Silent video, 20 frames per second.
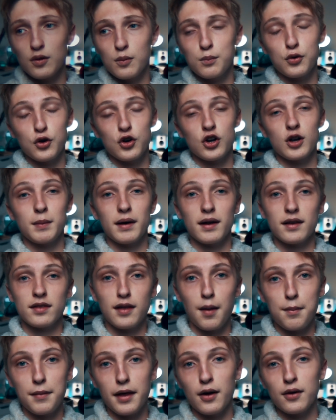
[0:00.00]
important about
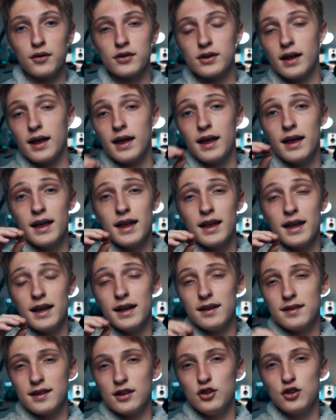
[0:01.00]
thumbnails
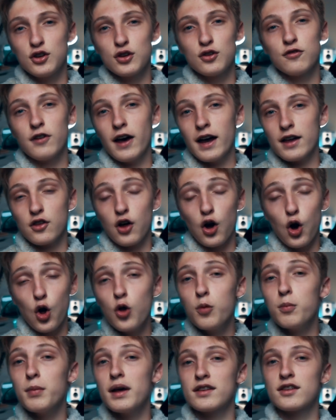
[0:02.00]
is that you convey the
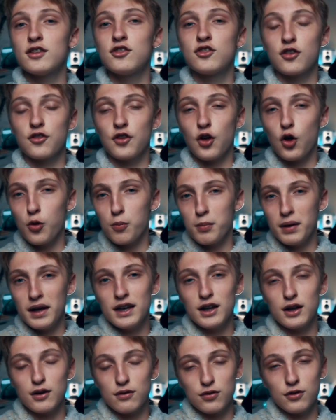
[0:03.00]
whole message and the whole
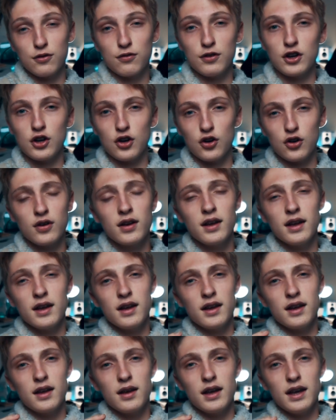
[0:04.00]
meaning of the video
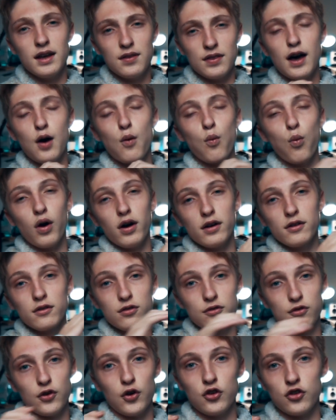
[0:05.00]
in that one
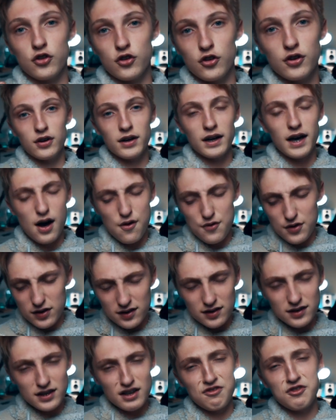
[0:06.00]
photo. Now this
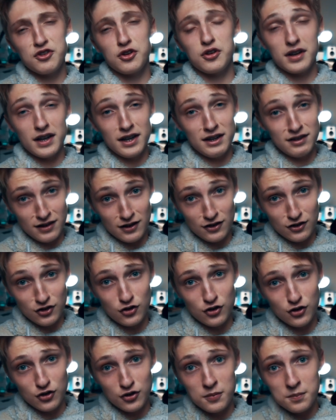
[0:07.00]
is definitely not an easy thing to
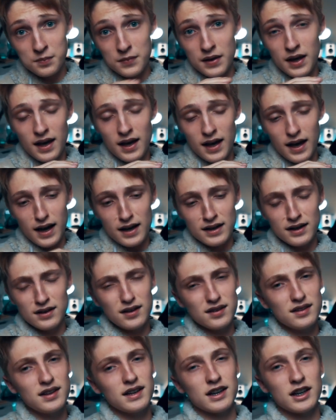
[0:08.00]
do, and it
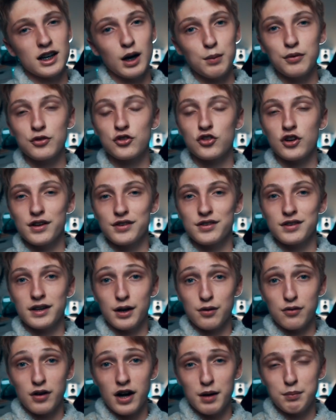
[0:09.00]
does take a couple of tries to
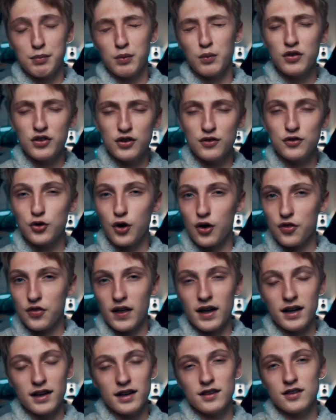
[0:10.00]
get right. Once you've got
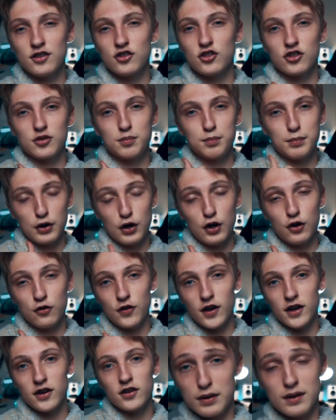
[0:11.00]
that, it's just
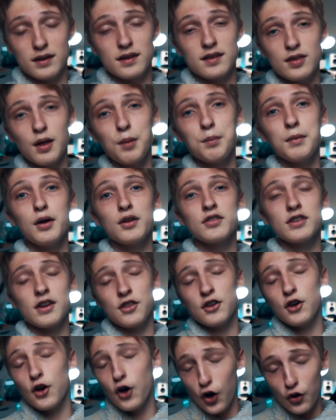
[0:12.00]
perfect. Because thumbnails are
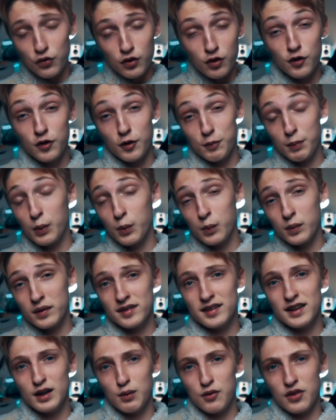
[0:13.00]
the only thing that people will
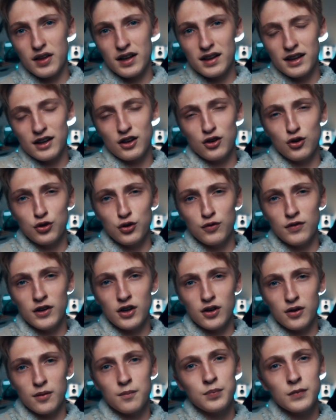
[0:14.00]
see when they're clicking on your
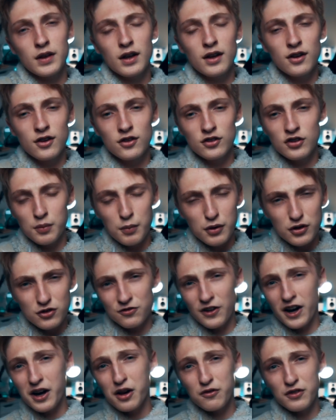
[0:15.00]
video. So the
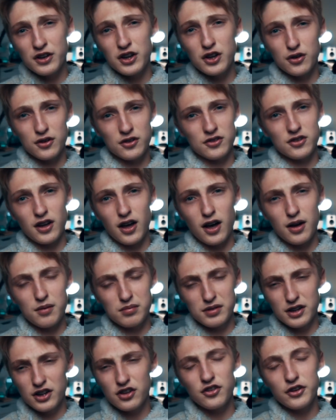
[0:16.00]
most viral videos
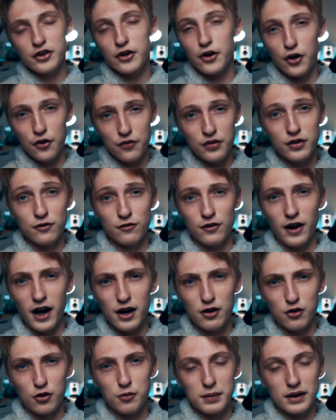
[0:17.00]
are literally only
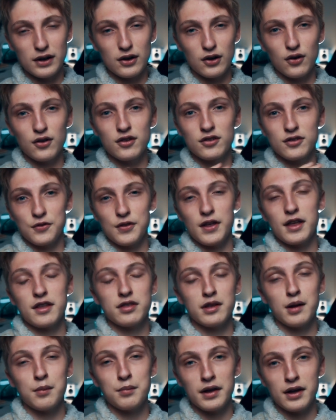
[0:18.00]
viral because of their
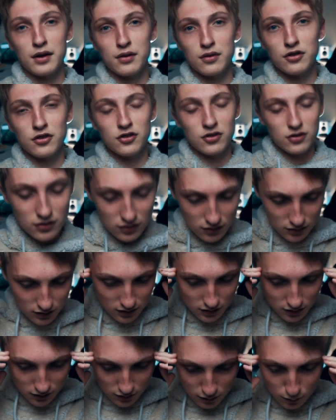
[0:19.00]
thumbnails.
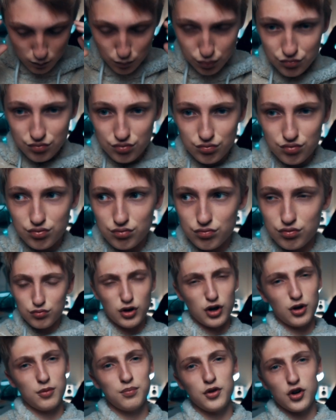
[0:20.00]

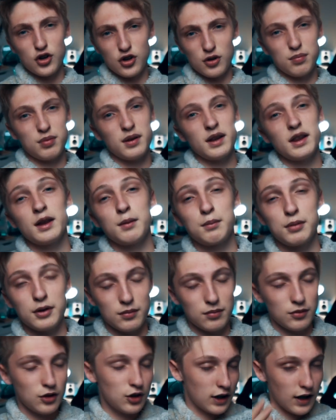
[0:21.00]
Well, not completely, but
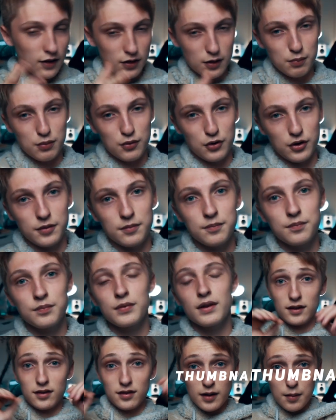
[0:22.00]
you get the point.
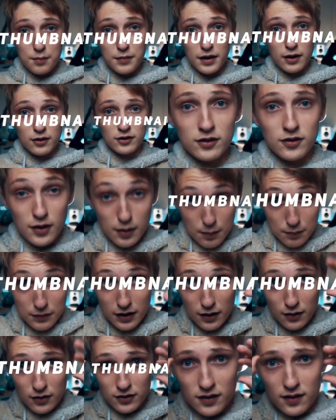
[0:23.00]
Thumbnails,
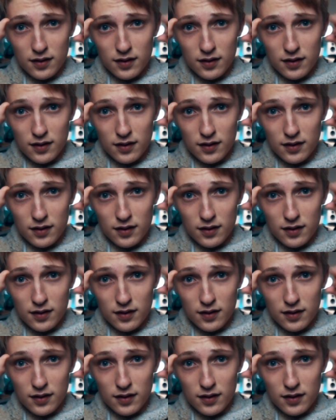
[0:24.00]
thumbnails,